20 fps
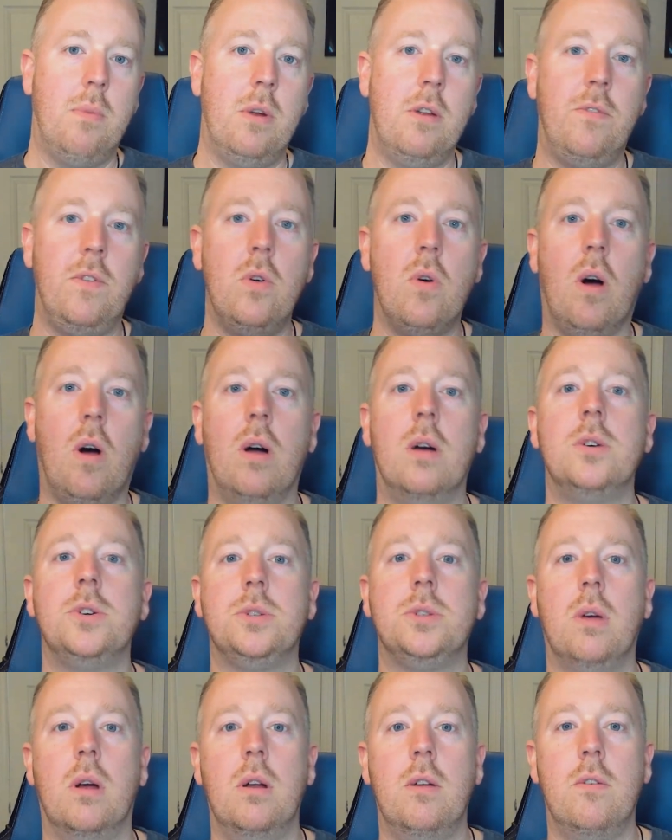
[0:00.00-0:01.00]
But if you
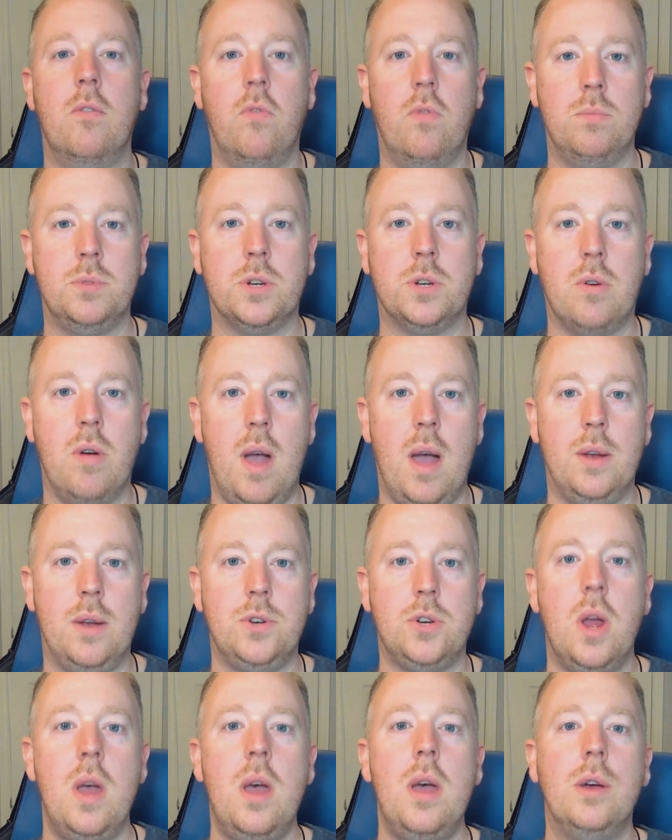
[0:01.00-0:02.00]
are starting from
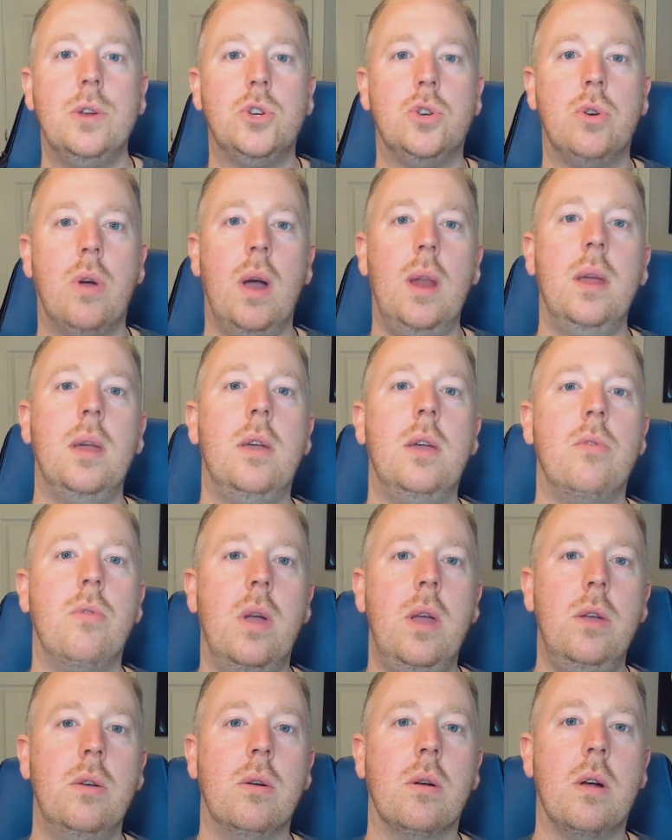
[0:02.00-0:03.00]
scratch, try to
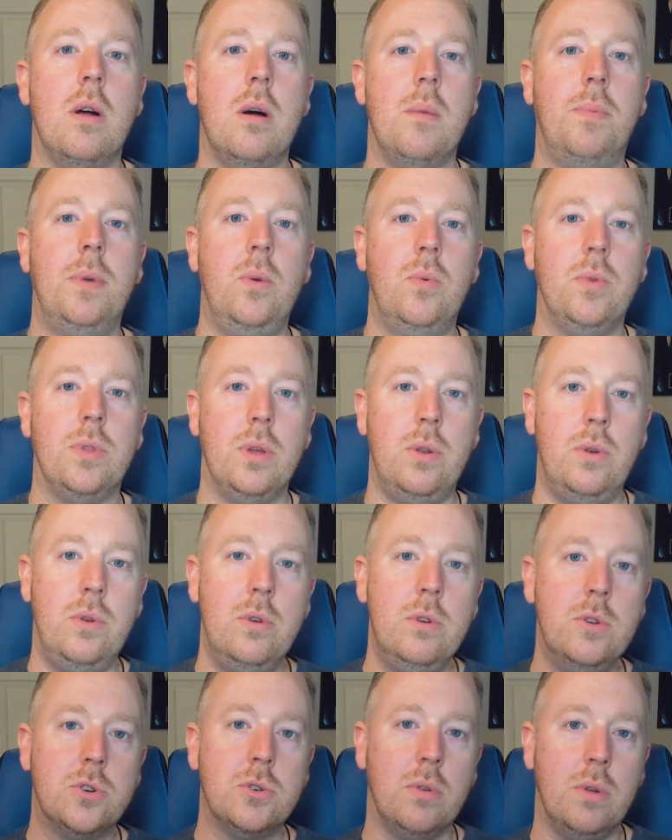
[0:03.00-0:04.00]
create your company with a
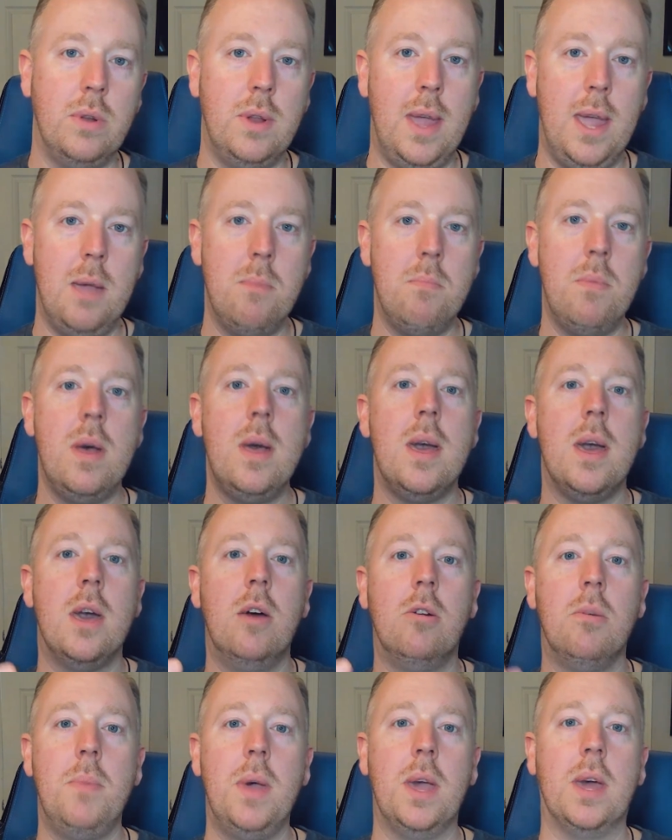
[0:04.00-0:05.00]
neutral name.
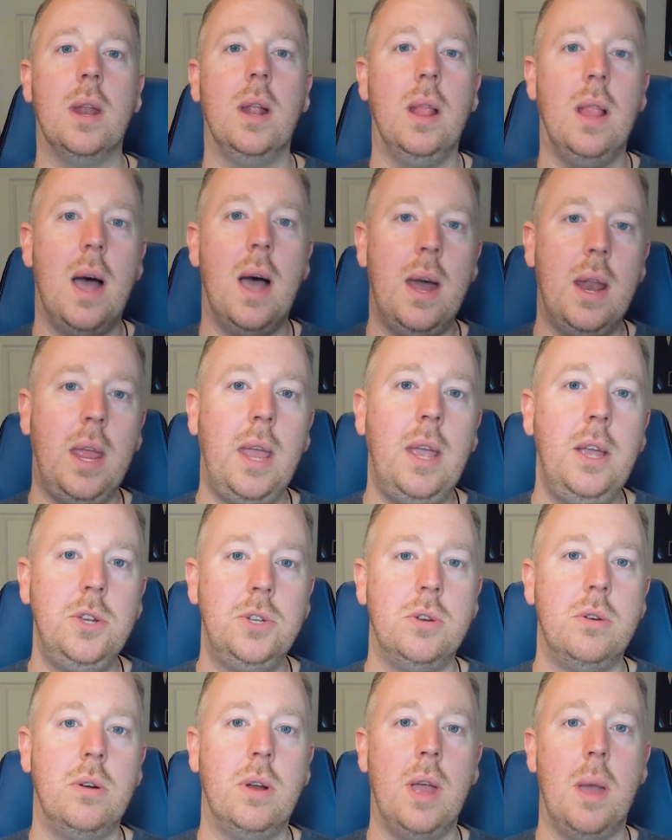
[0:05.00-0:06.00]
It'll make it a lot
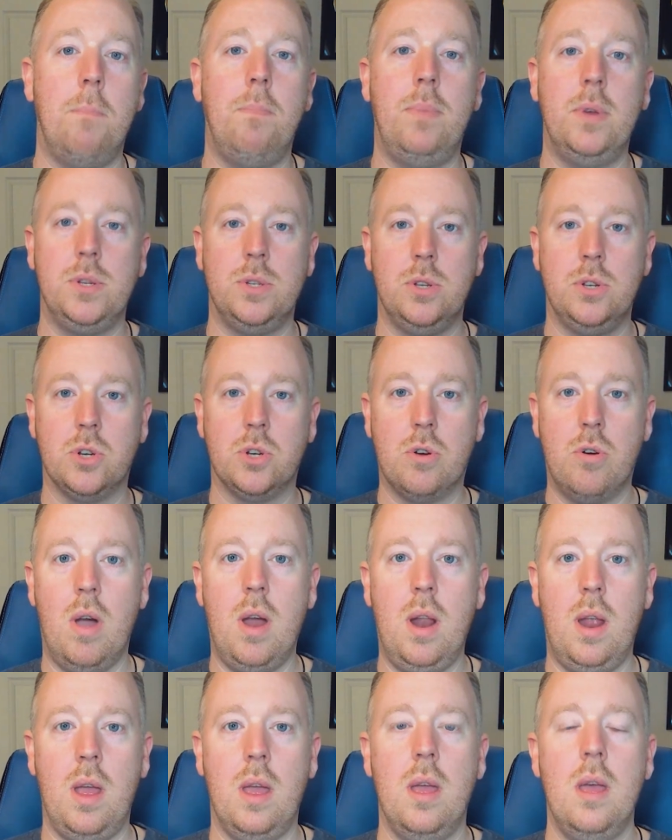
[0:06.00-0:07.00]
easier to get business
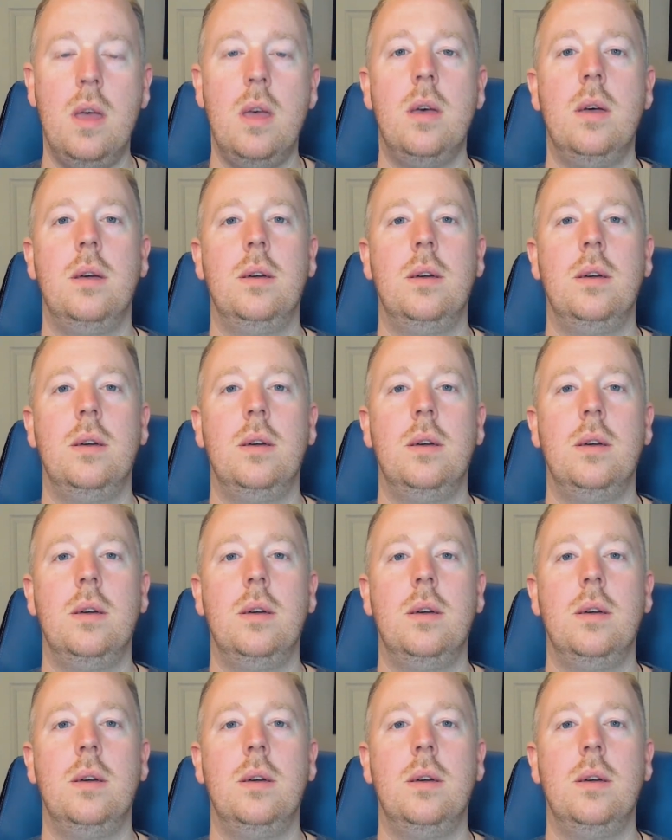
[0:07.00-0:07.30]
credit.